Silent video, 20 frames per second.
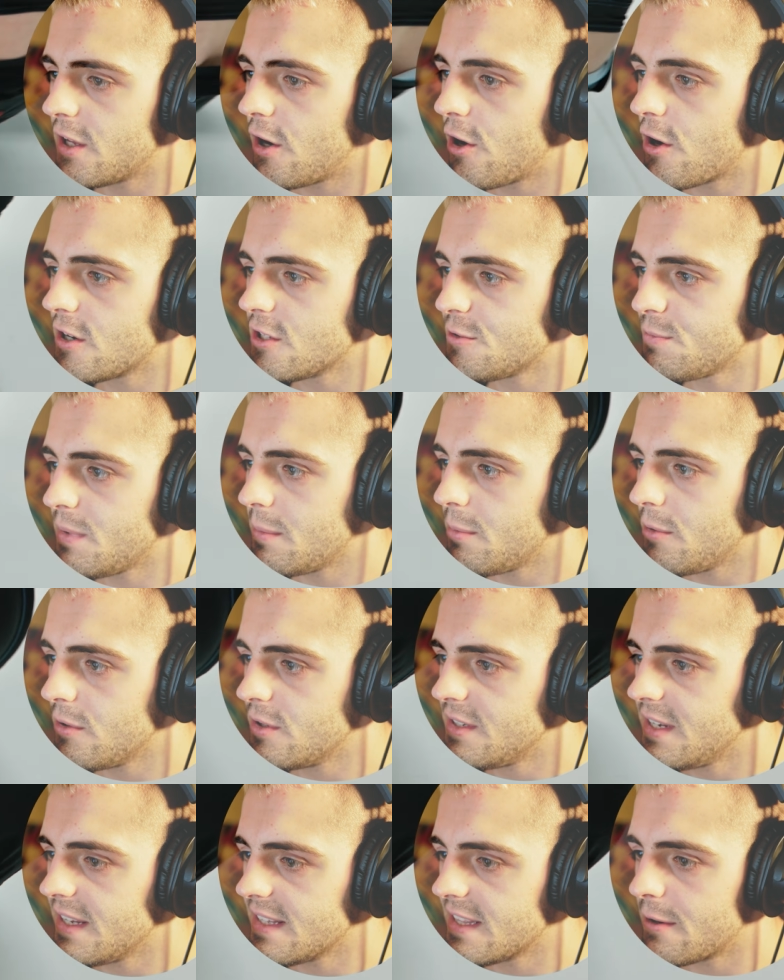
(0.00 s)
one of the hardest
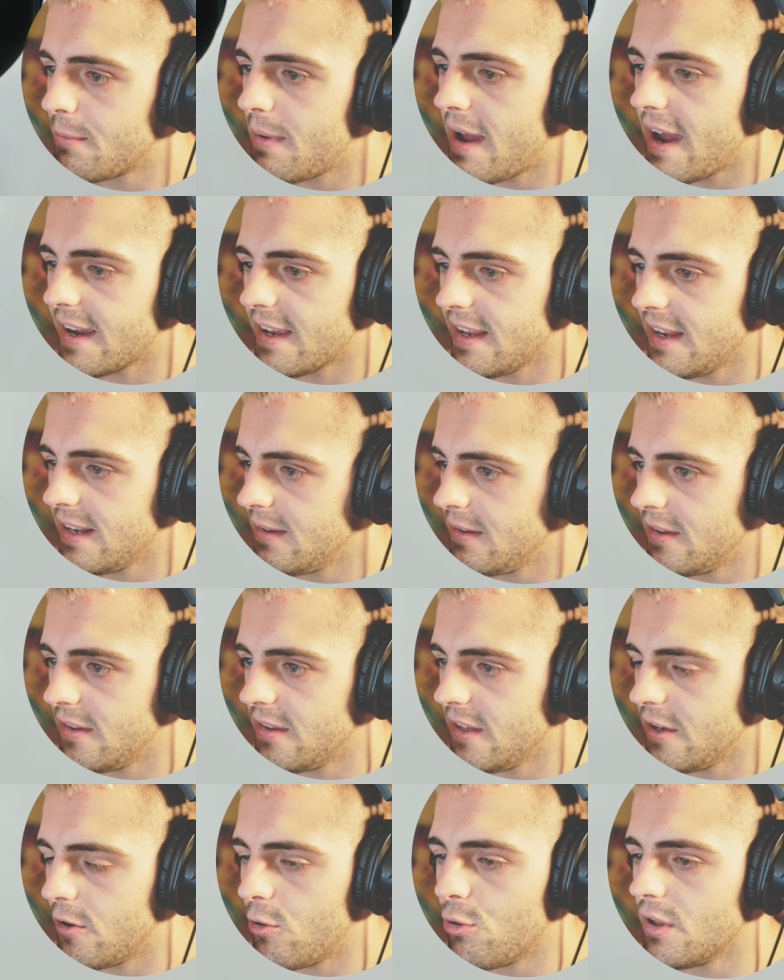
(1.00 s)
people to take their back
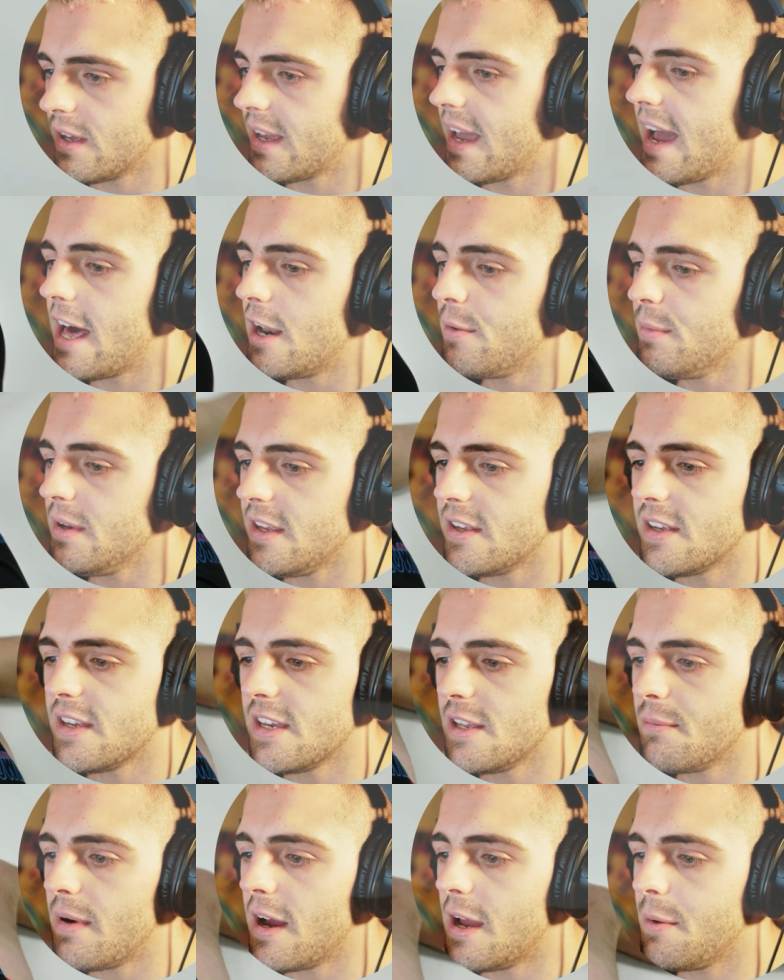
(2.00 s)
in the whole academy,
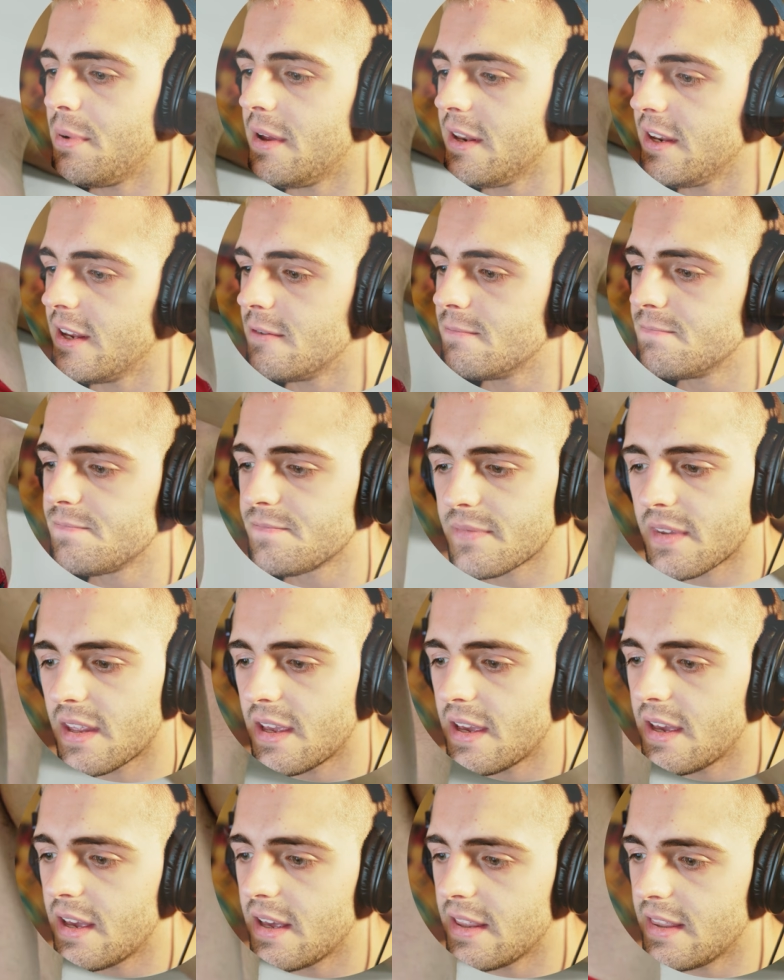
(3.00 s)
in my opinion.
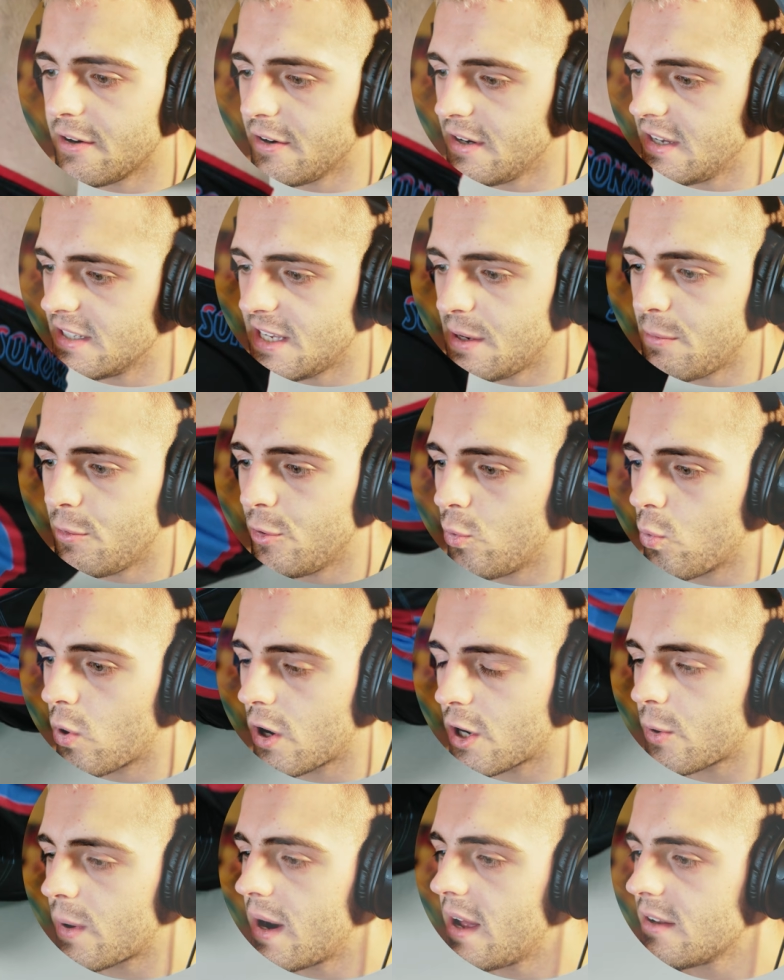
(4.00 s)
There he is, able to
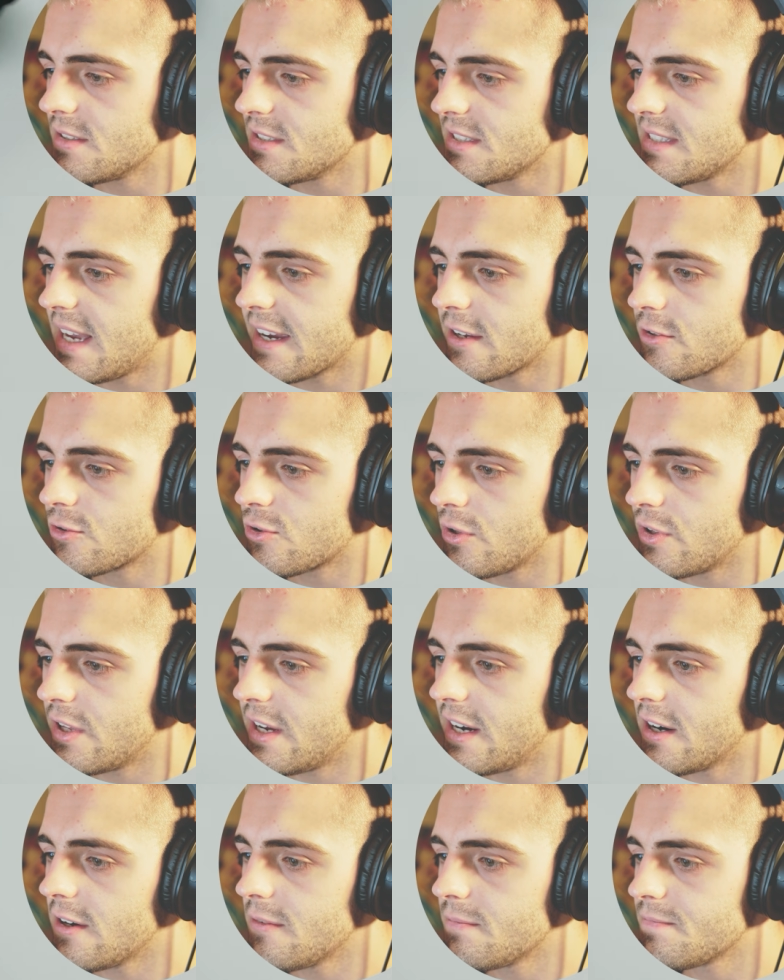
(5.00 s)
work around to side control
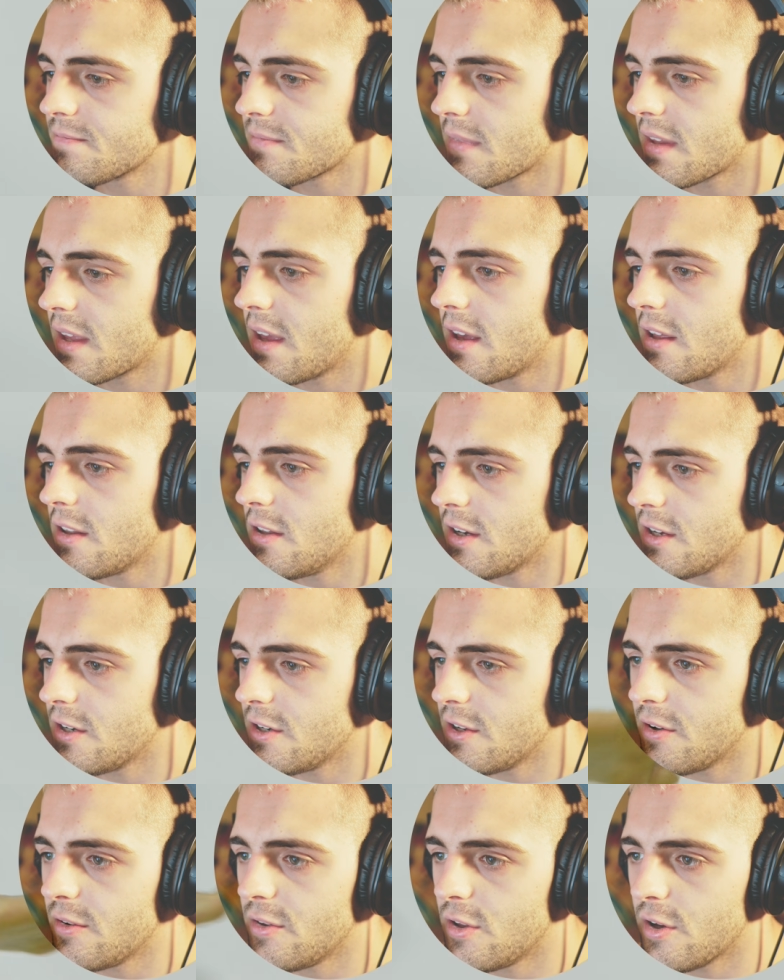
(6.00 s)
there,
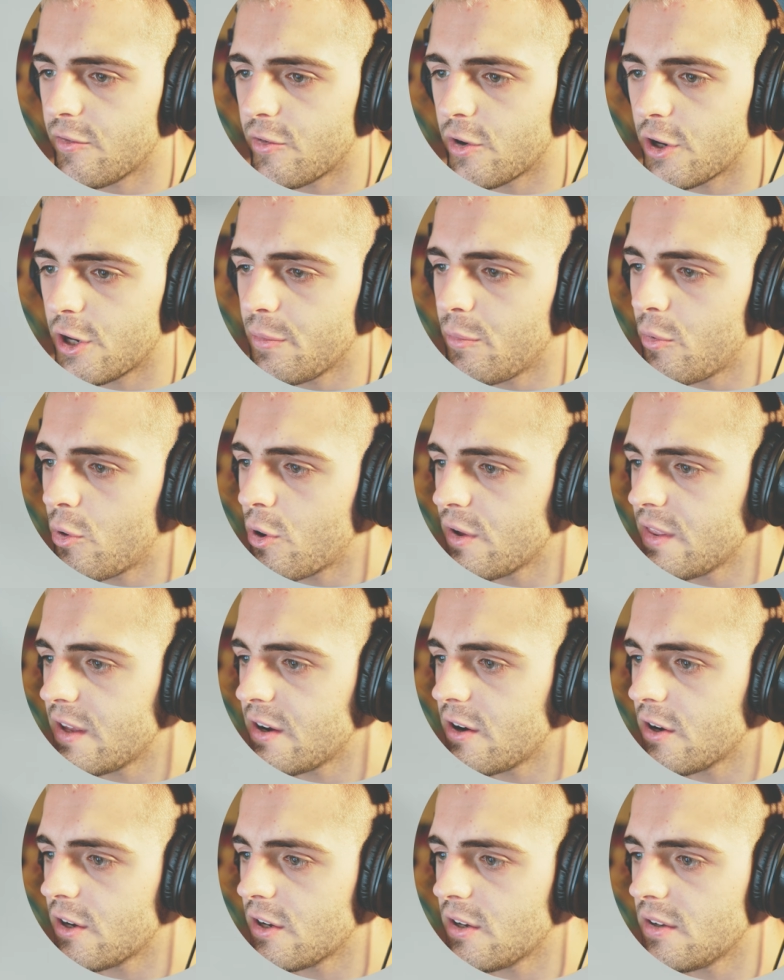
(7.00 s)
looking to look for a Kimura
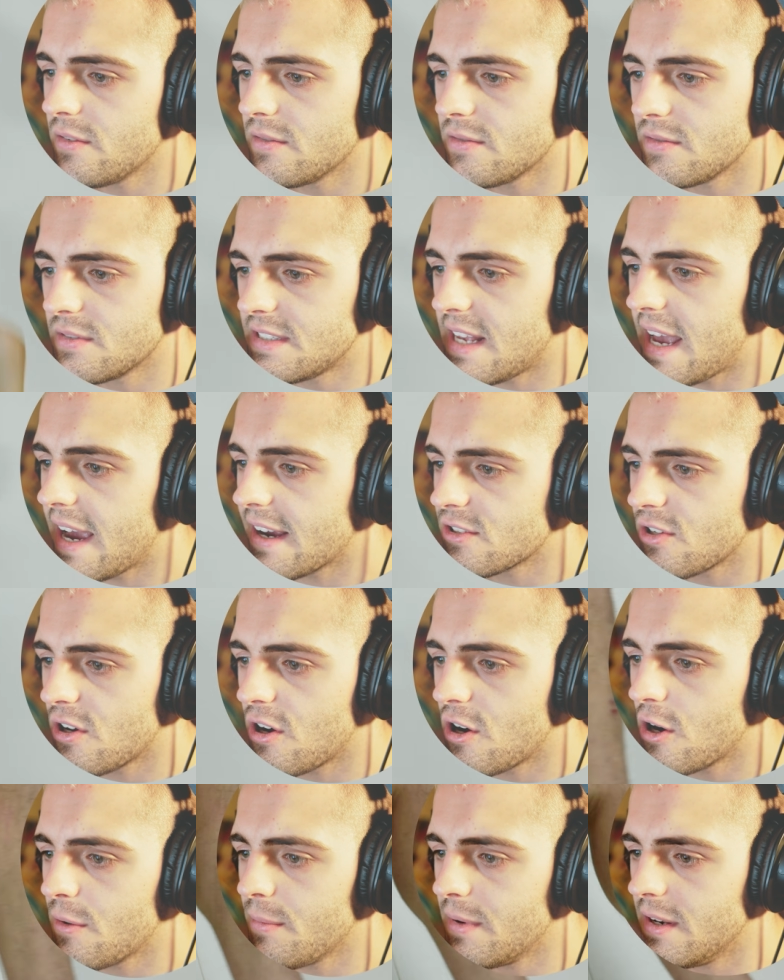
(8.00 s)
there on Zack's
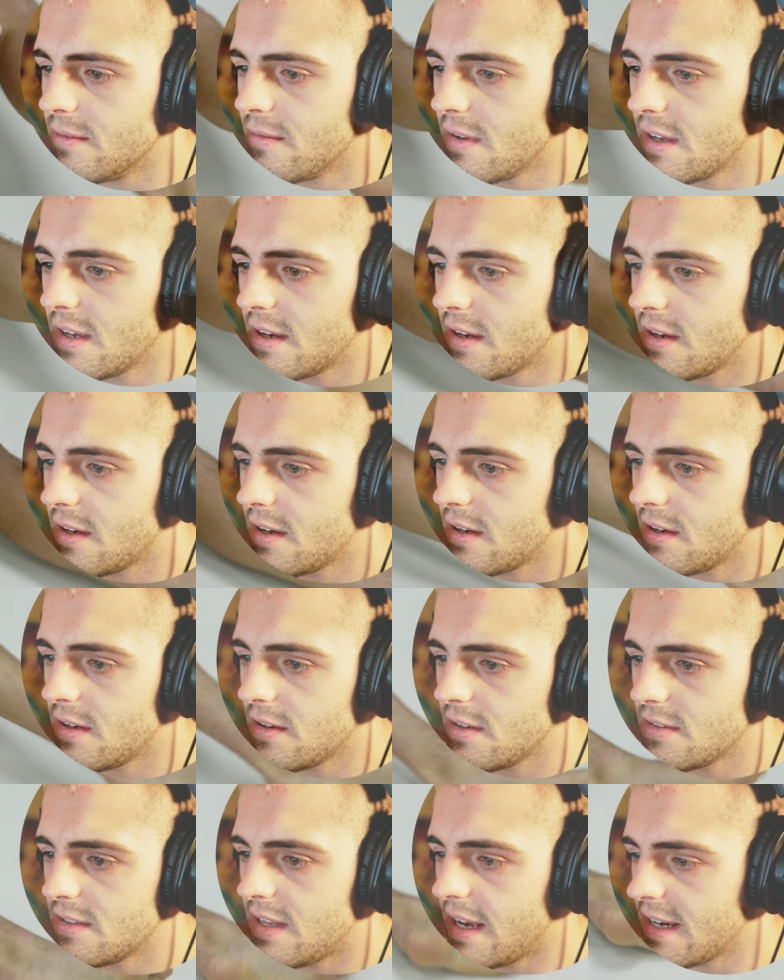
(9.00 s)
arm, and
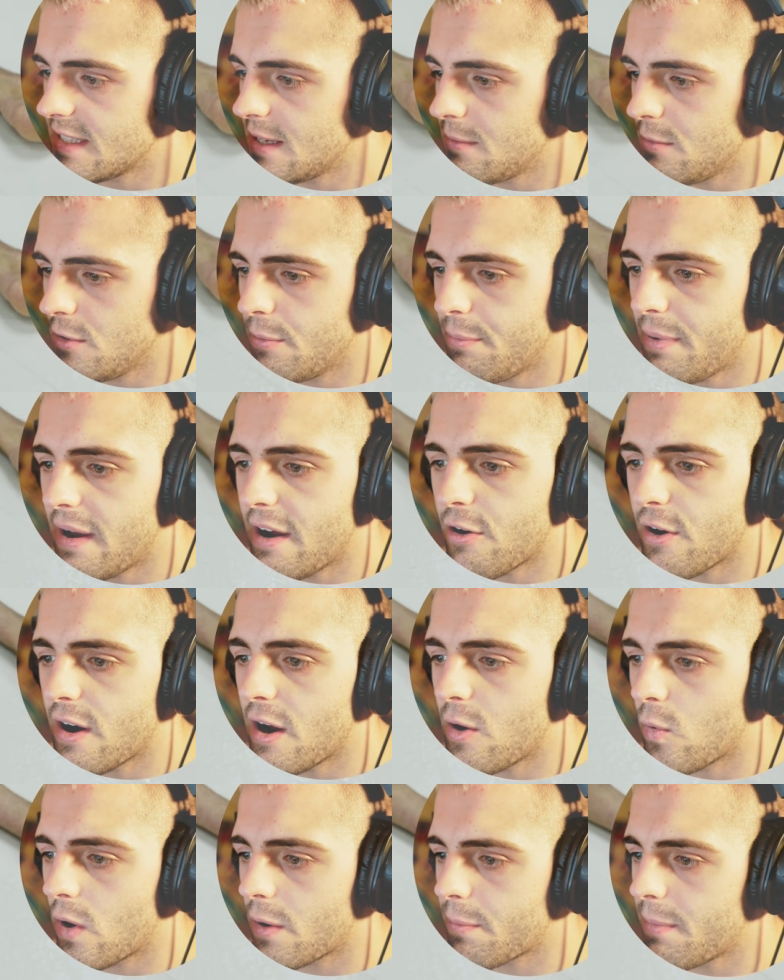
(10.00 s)
Zack's able to
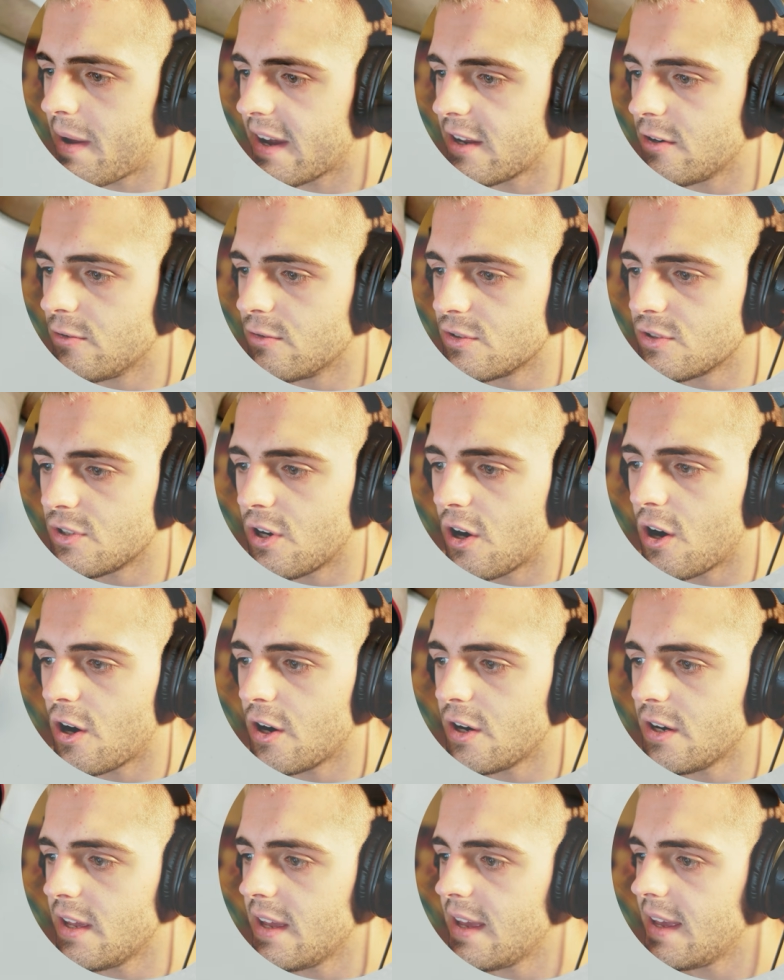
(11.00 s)
power out, work back into his
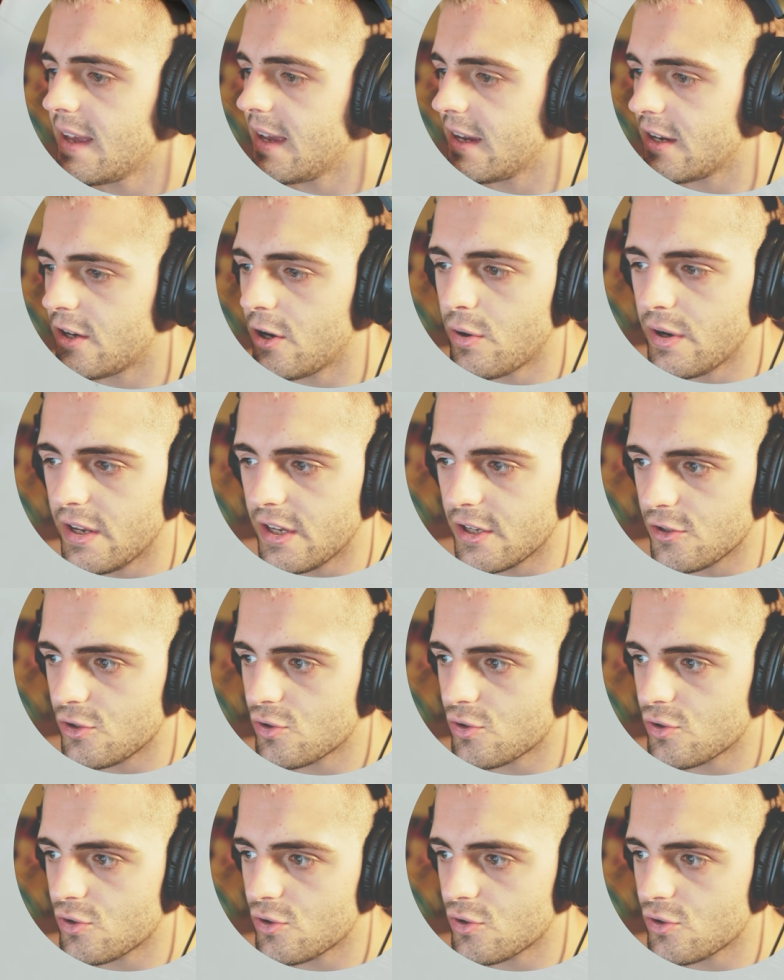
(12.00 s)
guard, and Kody